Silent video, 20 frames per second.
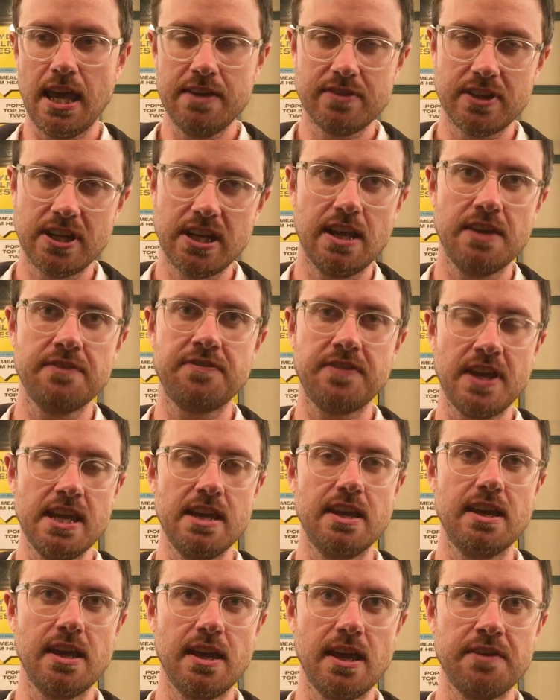if
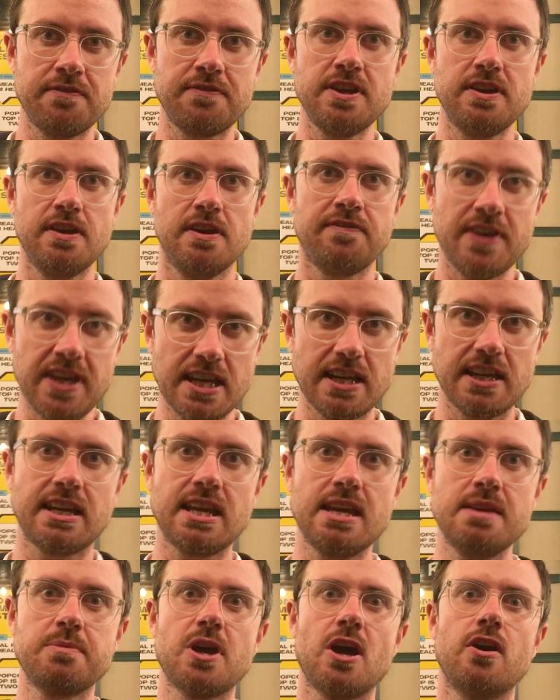he can
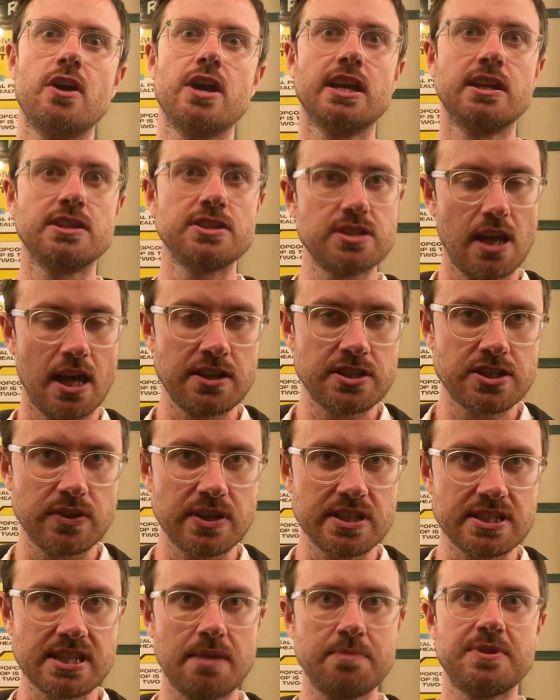keep going and doing
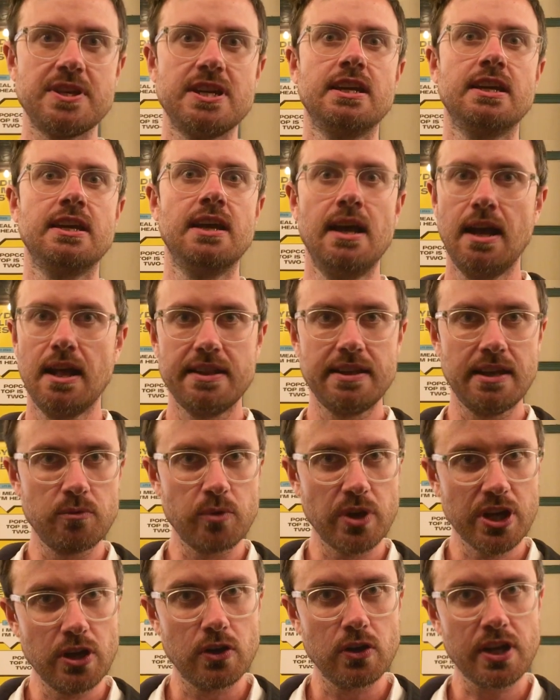something, then
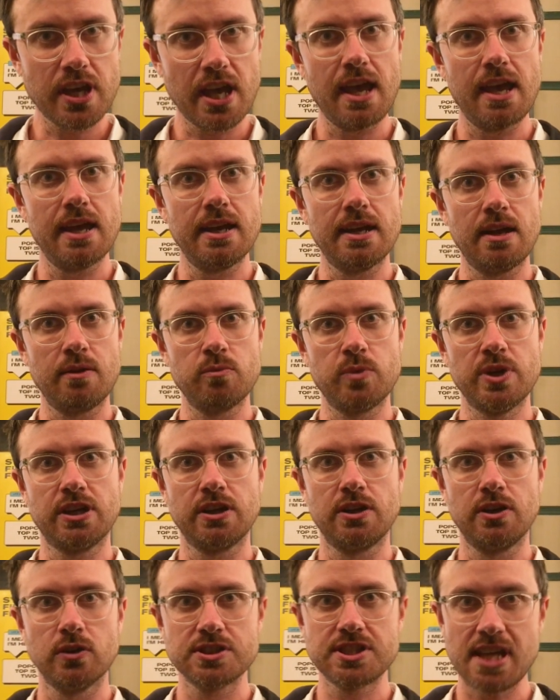we all can, and we
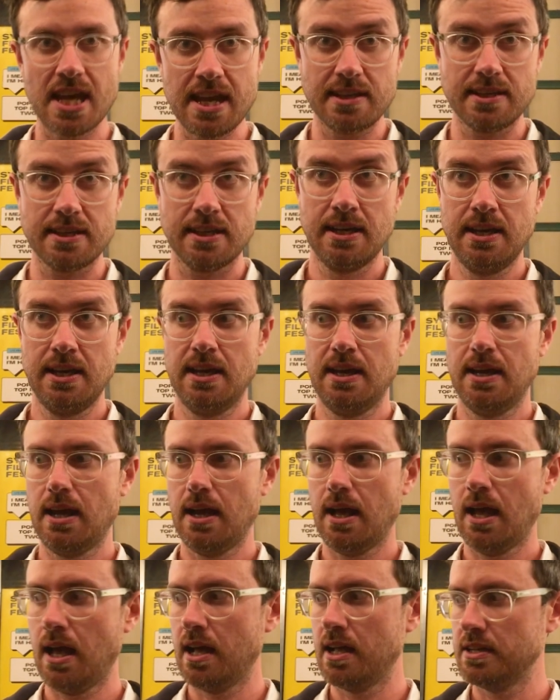can all take,
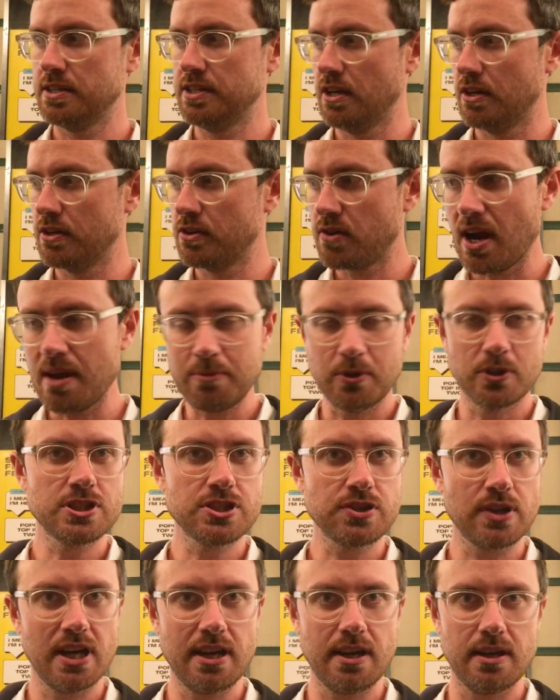grab
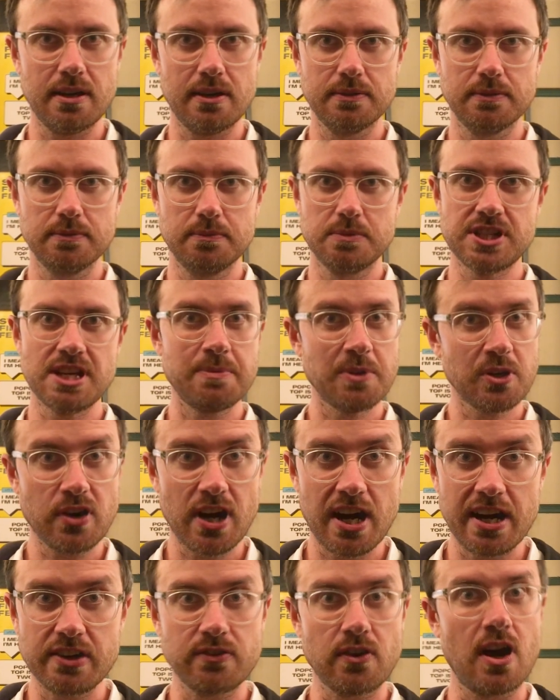onto our
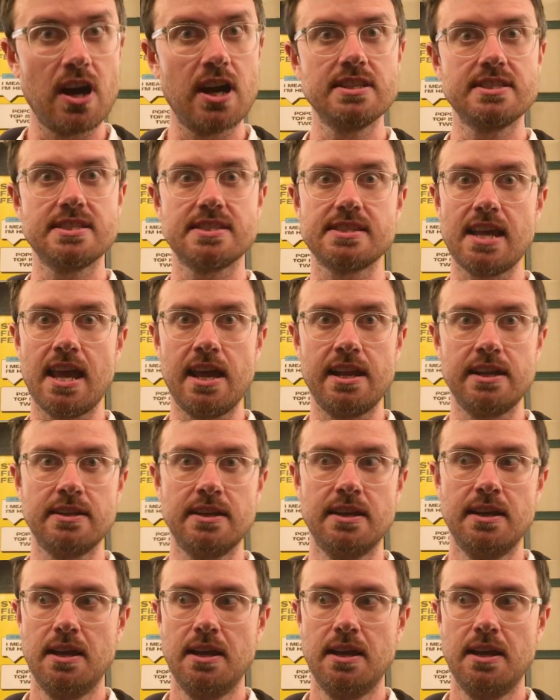democratic rights and